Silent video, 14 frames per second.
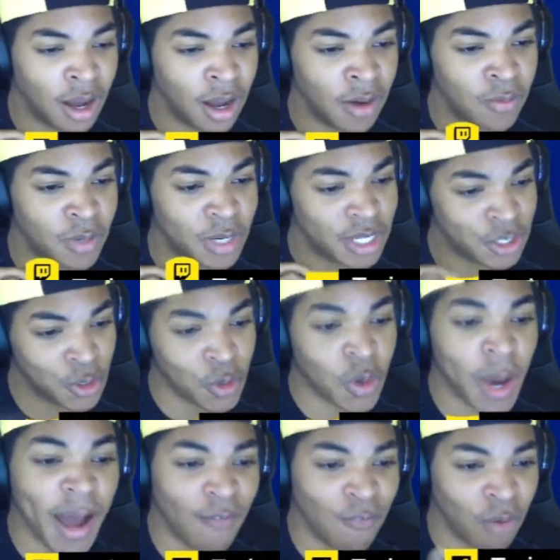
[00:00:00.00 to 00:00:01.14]
we do
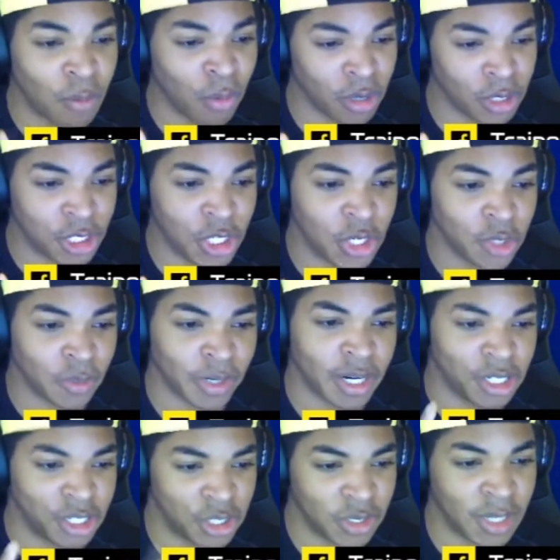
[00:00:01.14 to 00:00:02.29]
have one more shield. We're going to
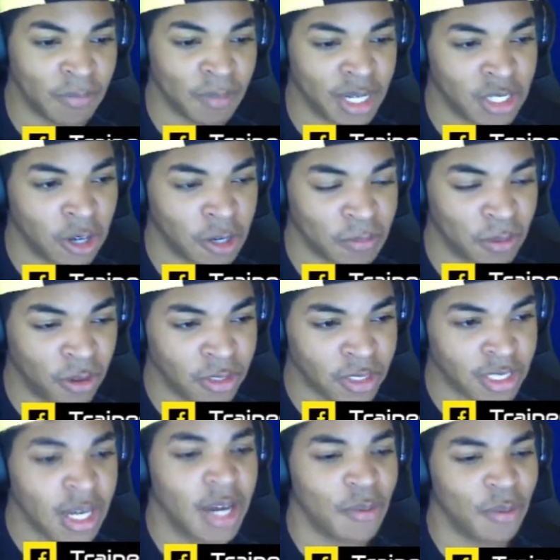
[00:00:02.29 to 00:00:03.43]
shield up that Dark Pulse.
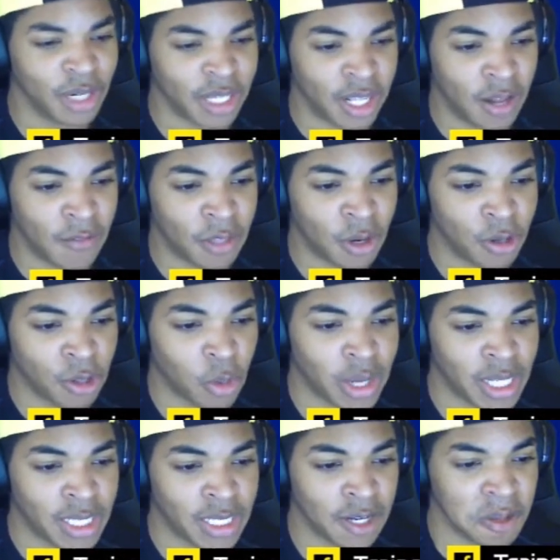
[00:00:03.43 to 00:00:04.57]
We're going to get off the Earthquake. It's
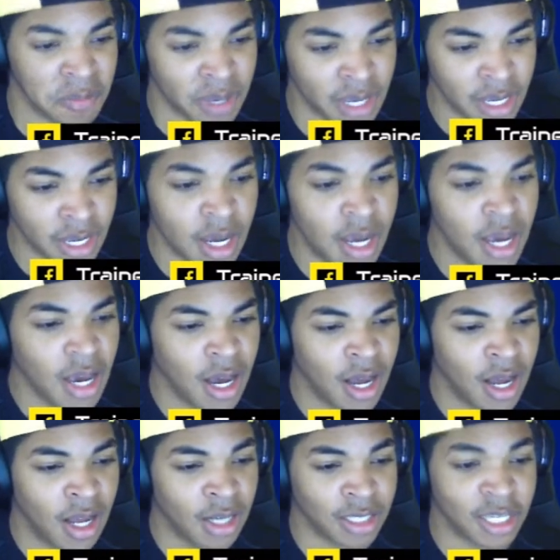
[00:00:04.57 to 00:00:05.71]
going to be
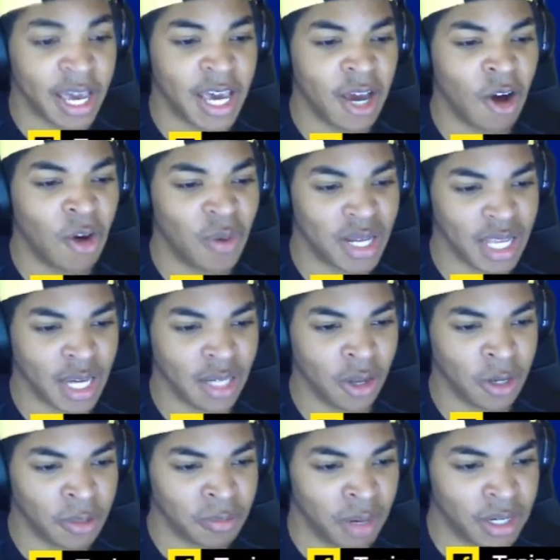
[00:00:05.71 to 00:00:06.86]
KOing the Alolan
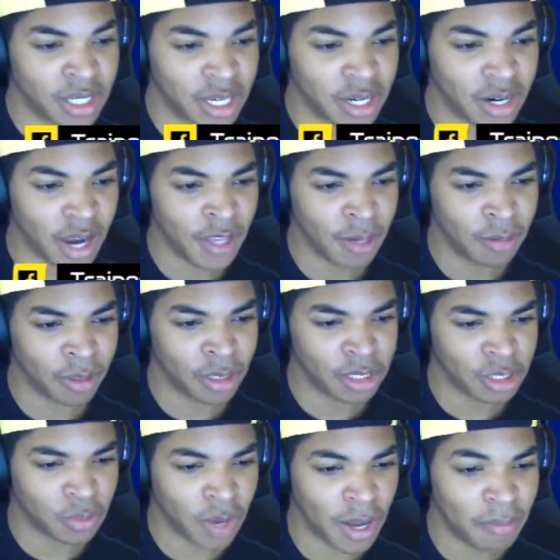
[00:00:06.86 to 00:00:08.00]
Muck here, and then I'm going to
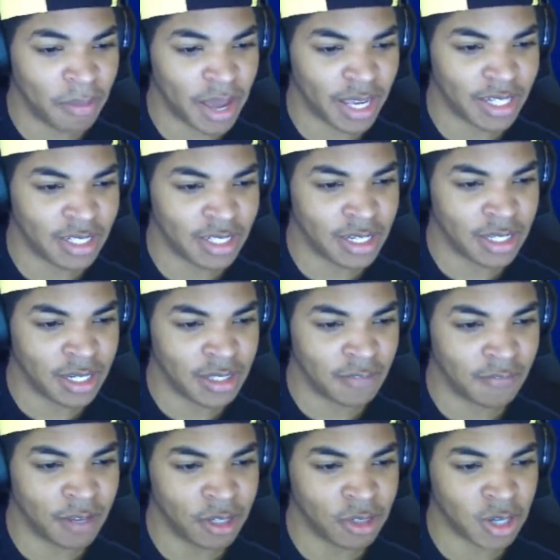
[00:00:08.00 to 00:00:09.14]
swap back in Seaking to
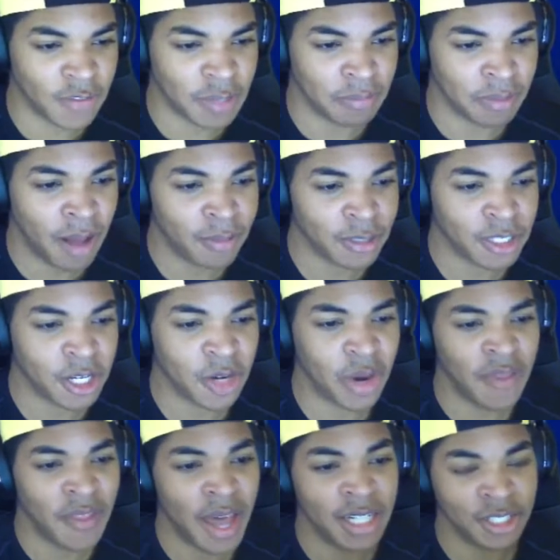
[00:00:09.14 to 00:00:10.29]
finish off the Abomasnow, and
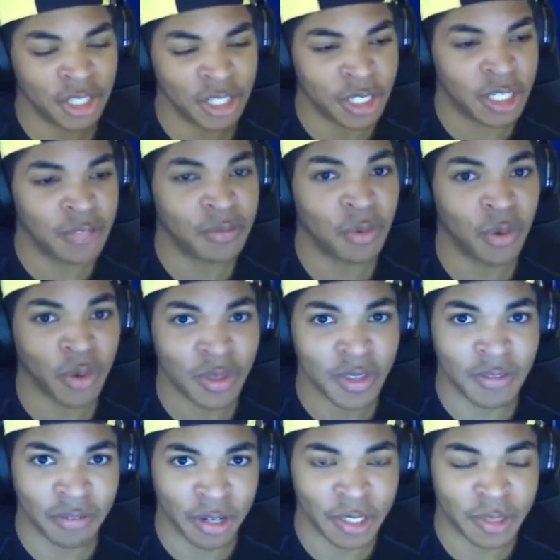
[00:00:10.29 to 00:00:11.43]
that is GG's for the
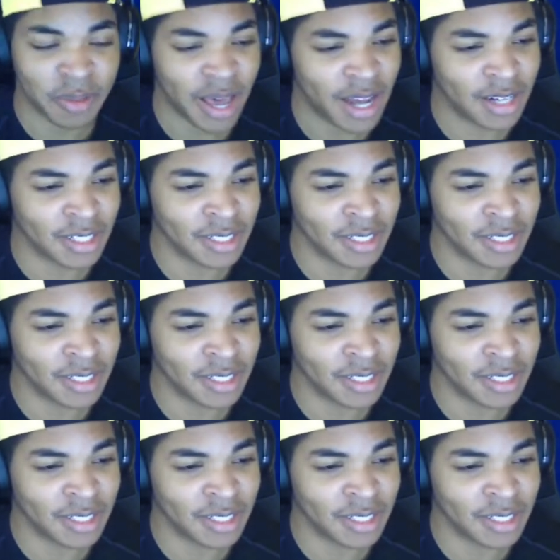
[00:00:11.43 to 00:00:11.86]
first battle.